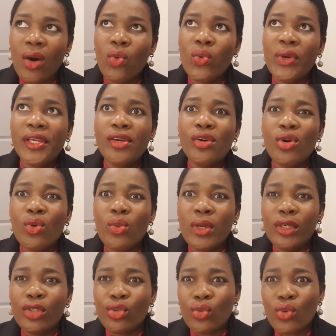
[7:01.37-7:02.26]
we
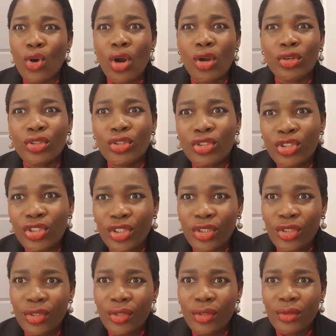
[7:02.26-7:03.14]
going to
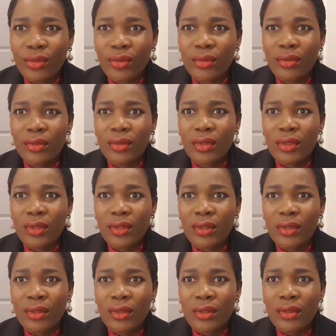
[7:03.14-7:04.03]
continue
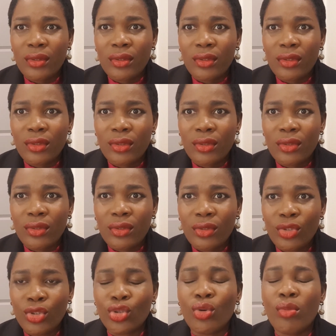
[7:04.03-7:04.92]

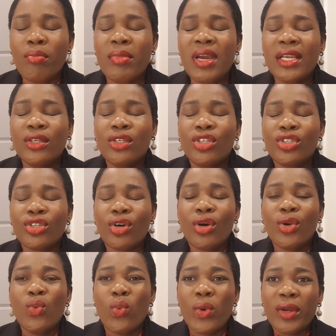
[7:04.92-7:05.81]
to
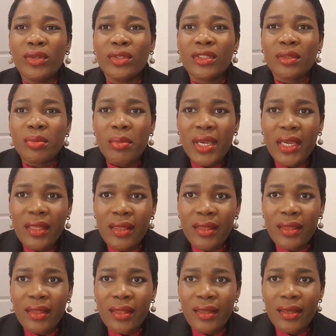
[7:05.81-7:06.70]
mention Will
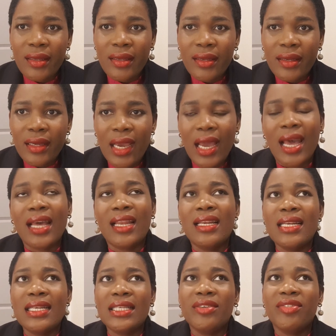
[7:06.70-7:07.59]
Smith
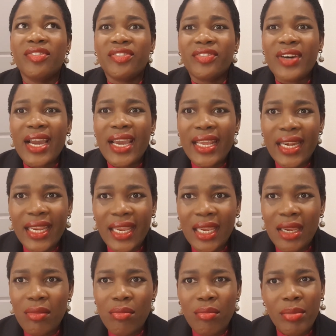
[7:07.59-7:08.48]
and define
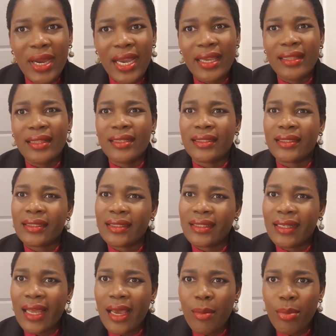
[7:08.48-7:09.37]
him by the
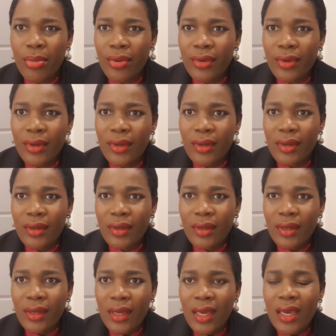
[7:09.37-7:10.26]
slap?
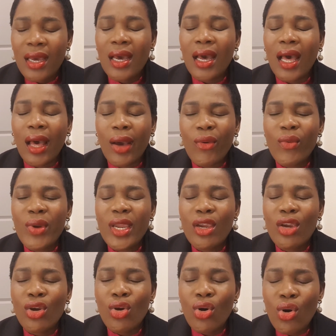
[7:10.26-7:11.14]
Are we
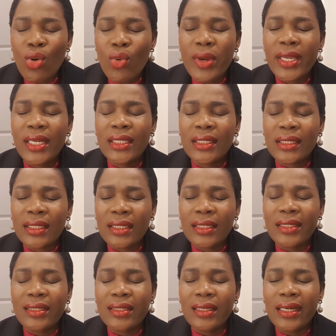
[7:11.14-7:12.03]
going
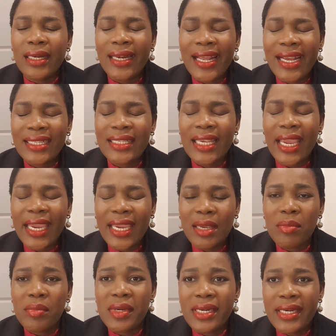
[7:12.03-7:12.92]
to let
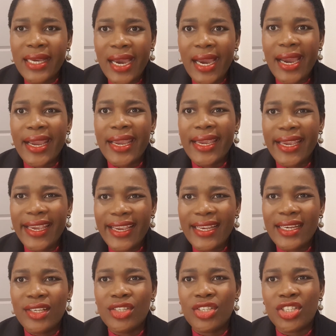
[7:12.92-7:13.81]
him die
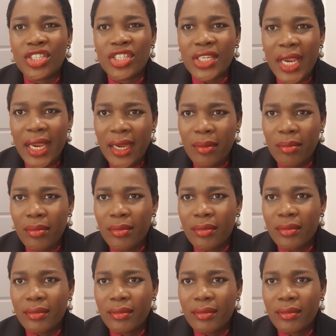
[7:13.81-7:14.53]
in shame?